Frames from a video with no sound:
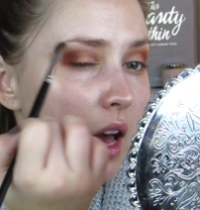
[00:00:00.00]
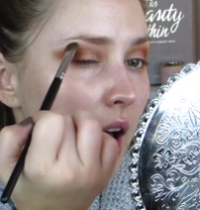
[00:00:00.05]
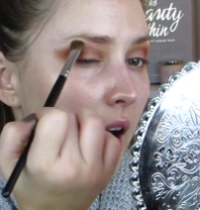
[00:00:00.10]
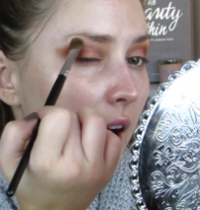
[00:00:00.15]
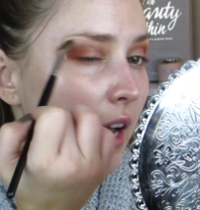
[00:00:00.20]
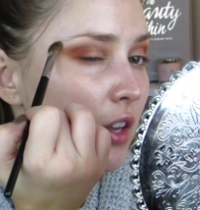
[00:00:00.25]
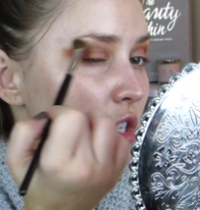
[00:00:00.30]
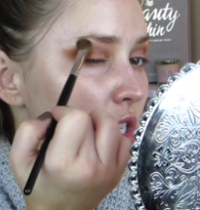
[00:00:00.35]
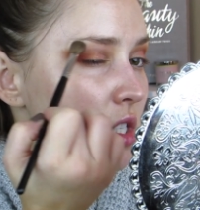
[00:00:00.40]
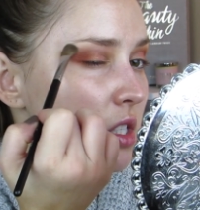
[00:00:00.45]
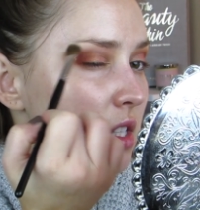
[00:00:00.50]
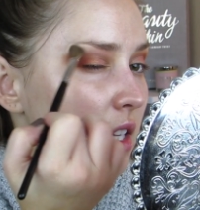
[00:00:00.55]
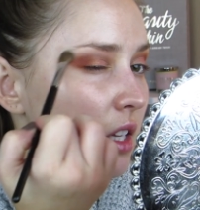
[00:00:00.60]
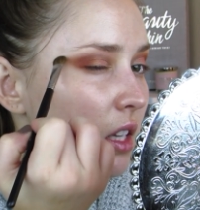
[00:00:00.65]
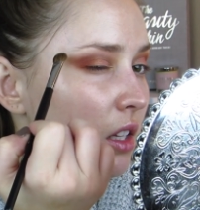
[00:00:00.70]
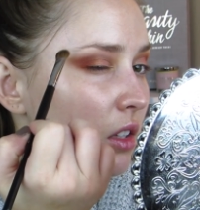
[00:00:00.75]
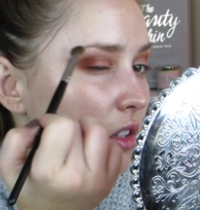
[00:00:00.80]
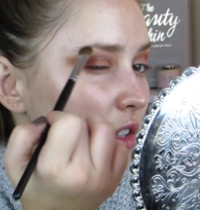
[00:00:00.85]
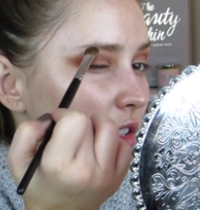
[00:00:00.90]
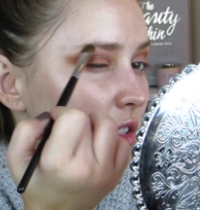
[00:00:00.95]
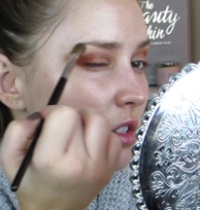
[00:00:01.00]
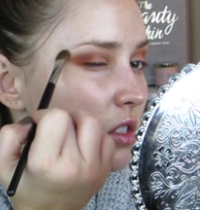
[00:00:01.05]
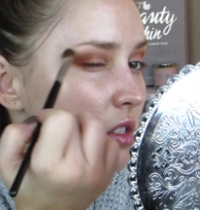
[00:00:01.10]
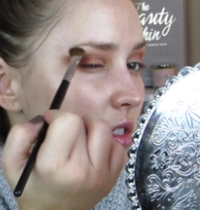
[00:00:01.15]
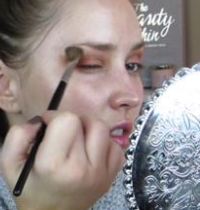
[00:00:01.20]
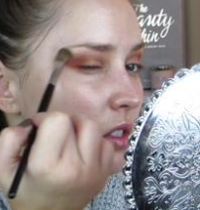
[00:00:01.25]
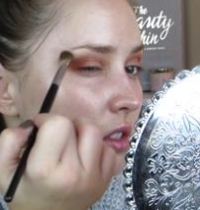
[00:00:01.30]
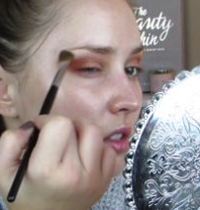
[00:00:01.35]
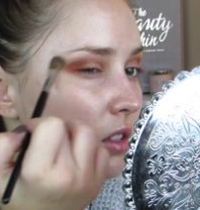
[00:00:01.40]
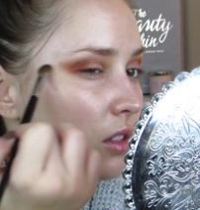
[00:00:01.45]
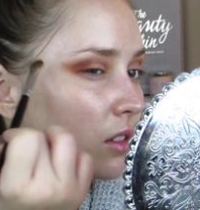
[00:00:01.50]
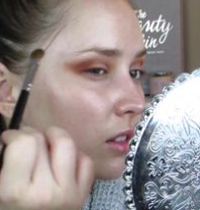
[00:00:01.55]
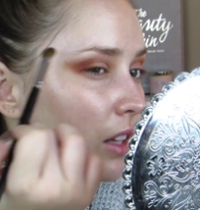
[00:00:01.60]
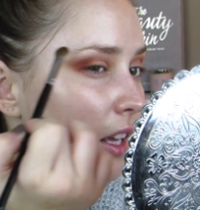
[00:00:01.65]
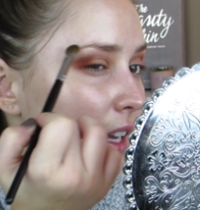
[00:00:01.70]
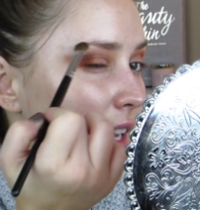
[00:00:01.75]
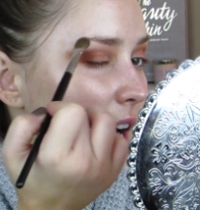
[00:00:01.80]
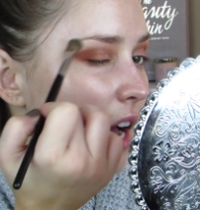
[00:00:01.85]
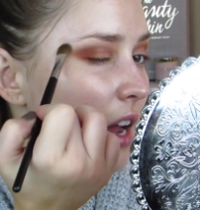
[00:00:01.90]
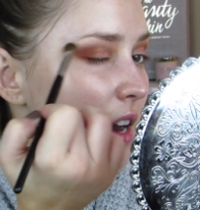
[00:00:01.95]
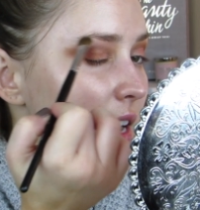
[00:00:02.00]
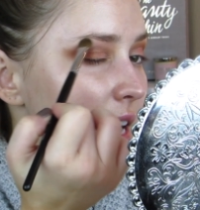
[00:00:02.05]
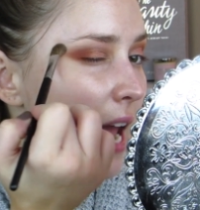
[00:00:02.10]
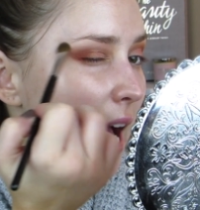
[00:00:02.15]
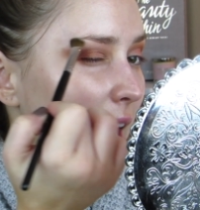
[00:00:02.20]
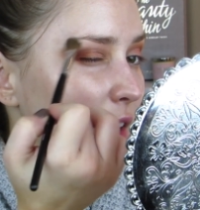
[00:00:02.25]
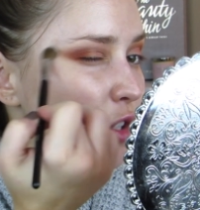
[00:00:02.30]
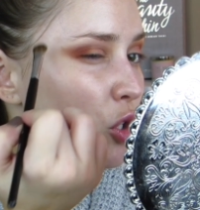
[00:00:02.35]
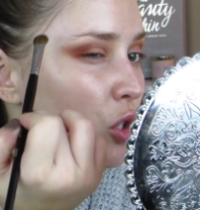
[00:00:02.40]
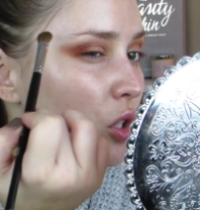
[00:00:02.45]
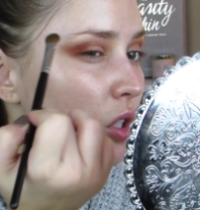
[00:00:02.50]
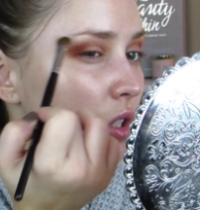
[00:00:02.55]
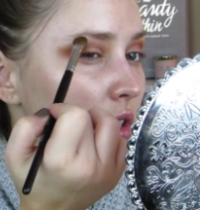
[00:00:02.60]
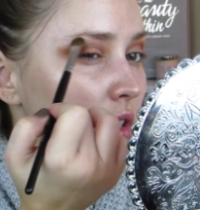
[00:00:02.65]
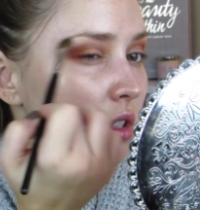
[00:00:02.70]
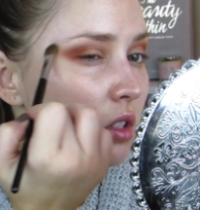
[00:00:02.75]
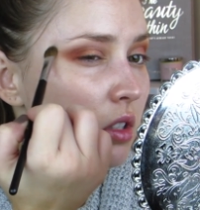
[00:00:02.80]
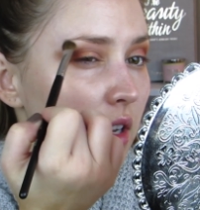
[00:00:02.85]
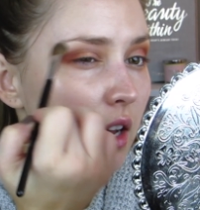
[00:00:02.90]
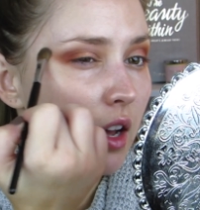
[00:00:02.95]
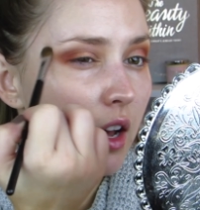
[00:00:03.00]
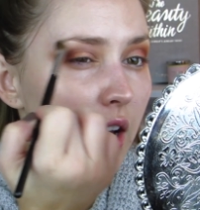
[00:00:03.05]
I just think it looks like unnatural.